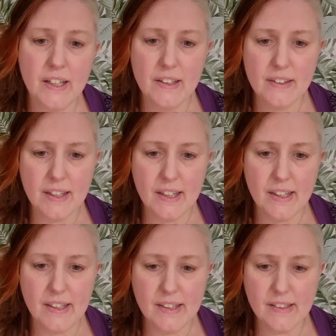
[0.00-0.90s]

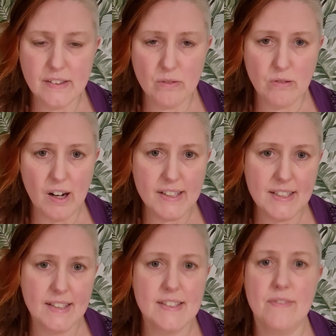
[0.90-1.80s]
the
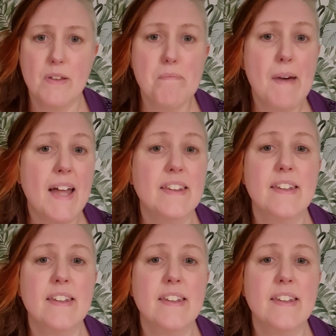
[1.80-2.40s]
writings of the men